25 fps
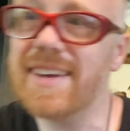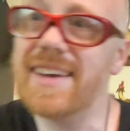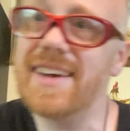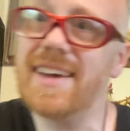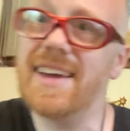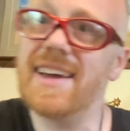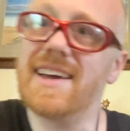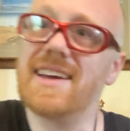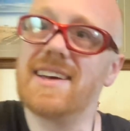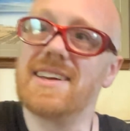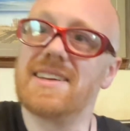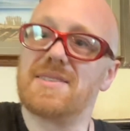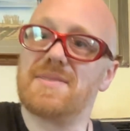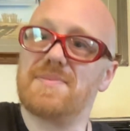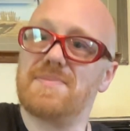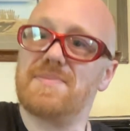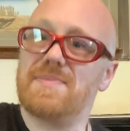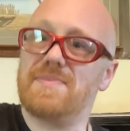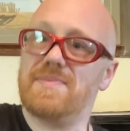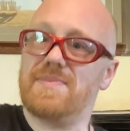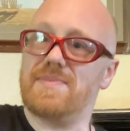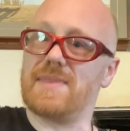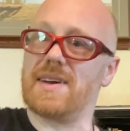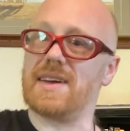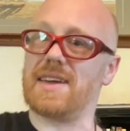As
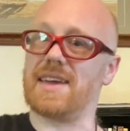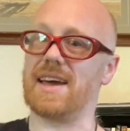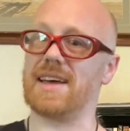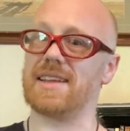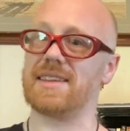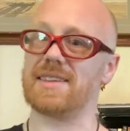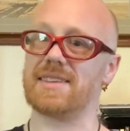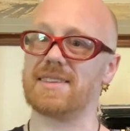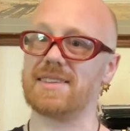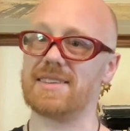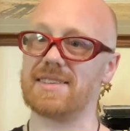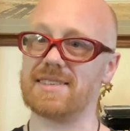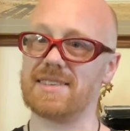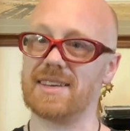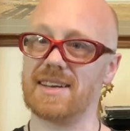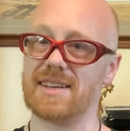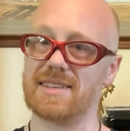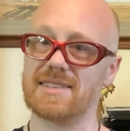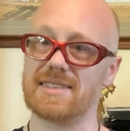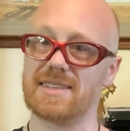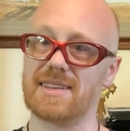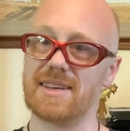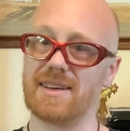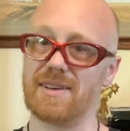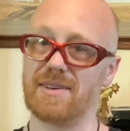my cat
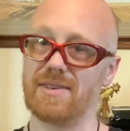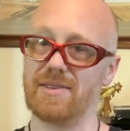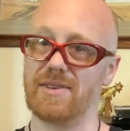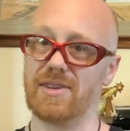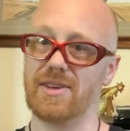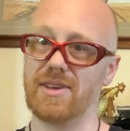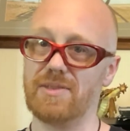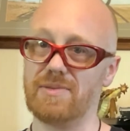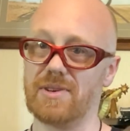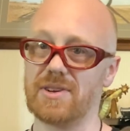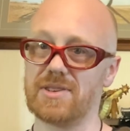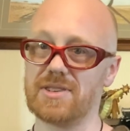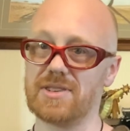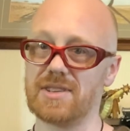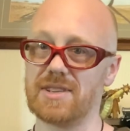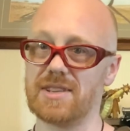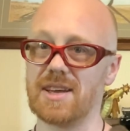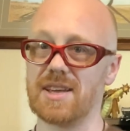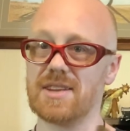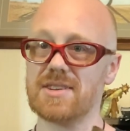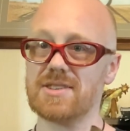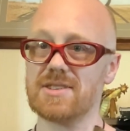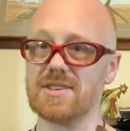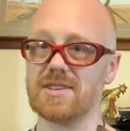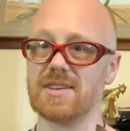decides he wants
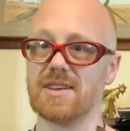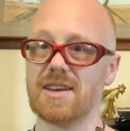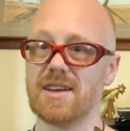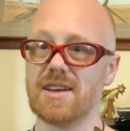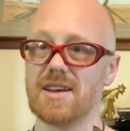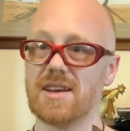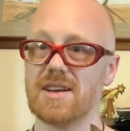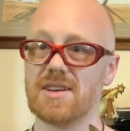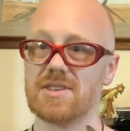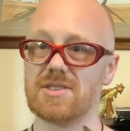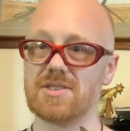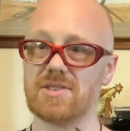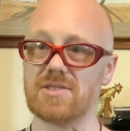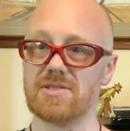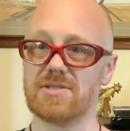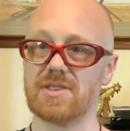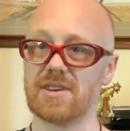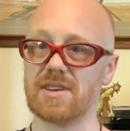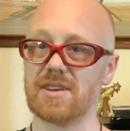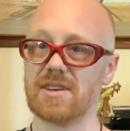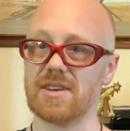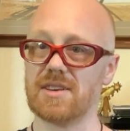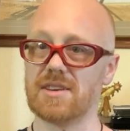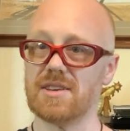attention, so it's like,